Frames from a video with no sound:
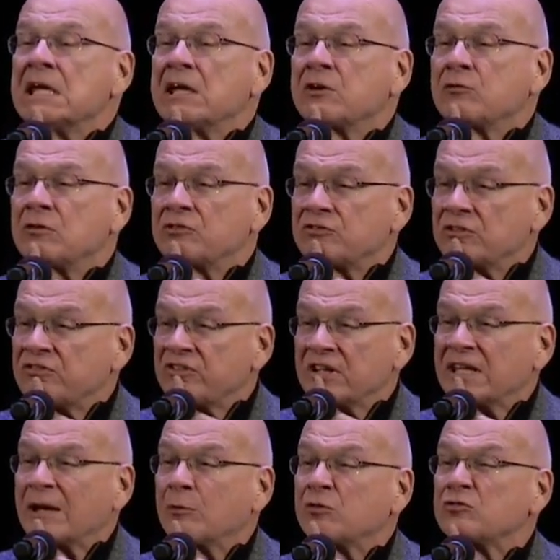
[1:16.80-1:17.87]
And Christians
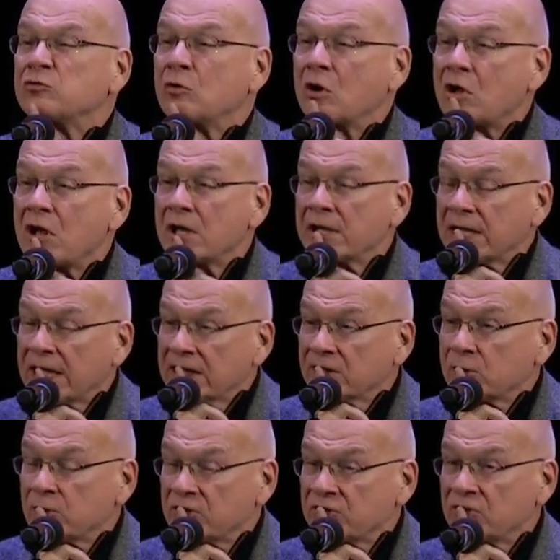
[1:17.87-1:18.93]
said that was wrong, and
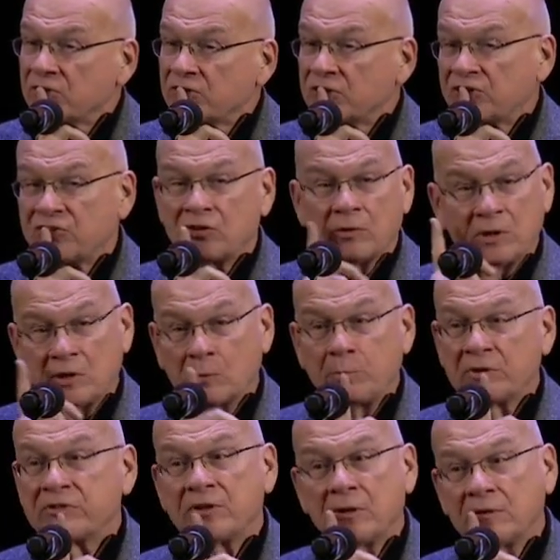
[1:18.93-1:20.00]
the Christians,
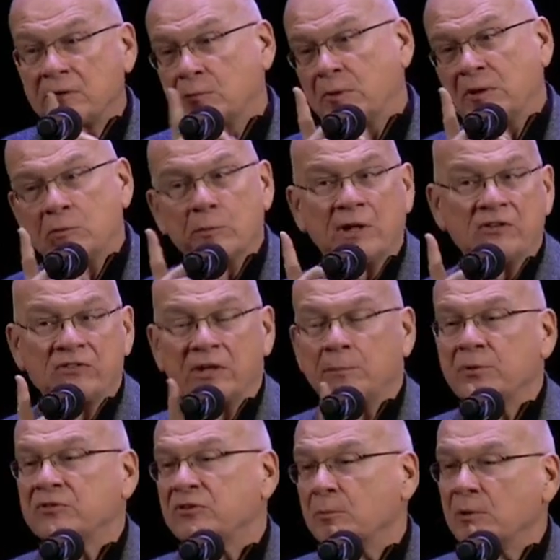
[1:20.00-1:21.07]
put their, you might say,
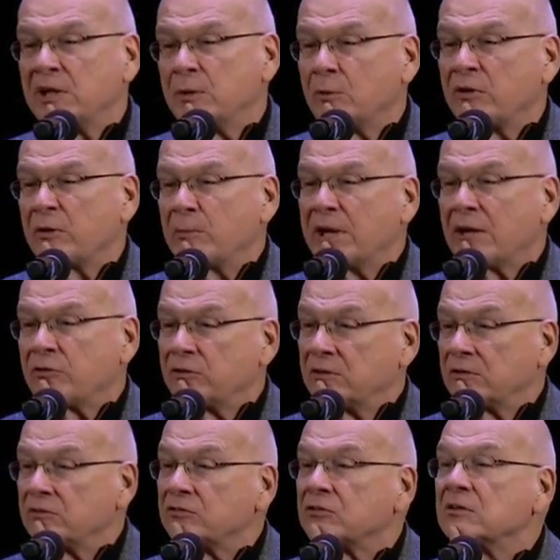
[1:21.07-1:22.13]
put their money where their mouth
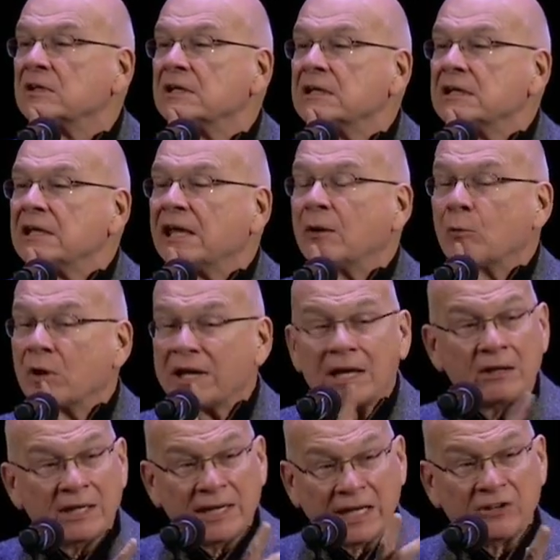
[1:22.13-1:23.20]
is, and went
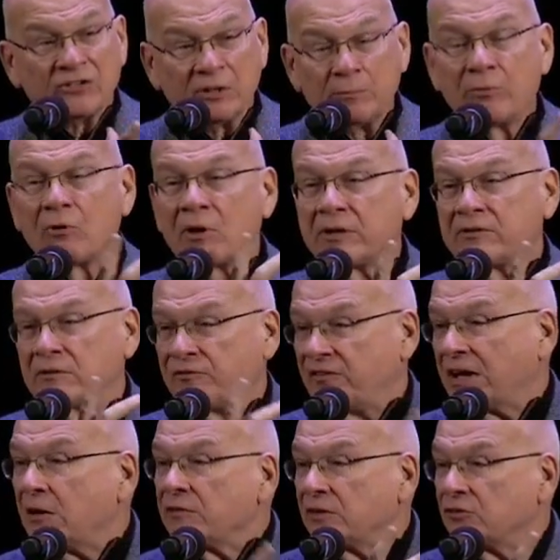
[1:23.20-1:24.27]
out and actually
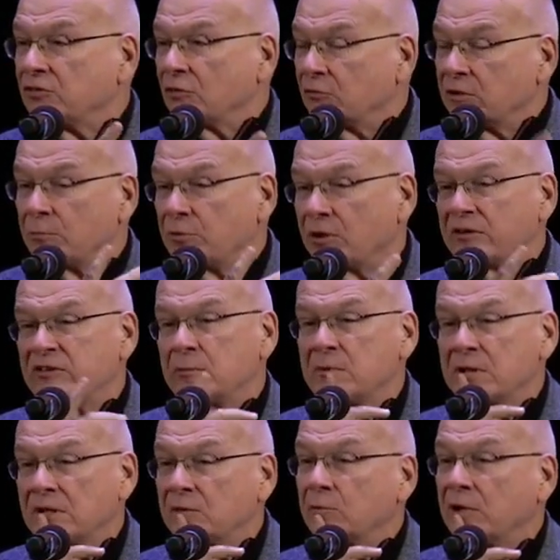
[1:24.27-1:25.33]
found the children, brought
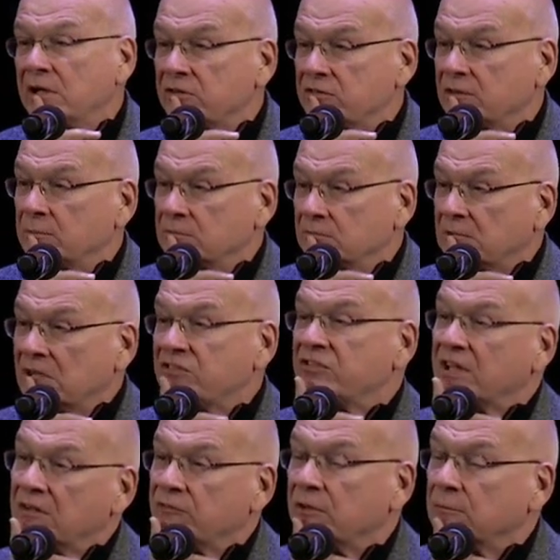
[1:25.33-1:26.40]
them in and raised them and
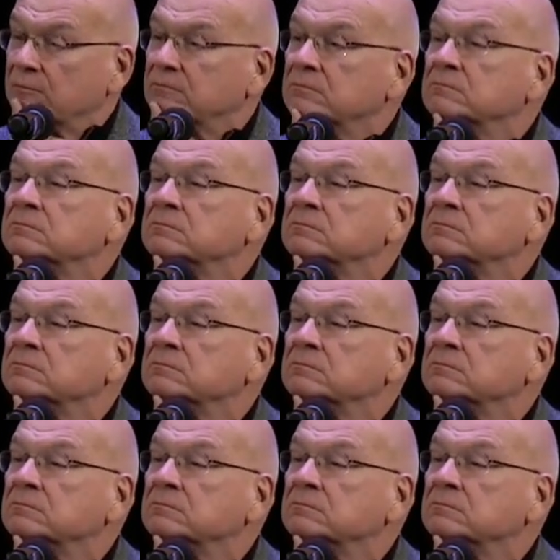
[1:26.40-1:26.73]
saved them.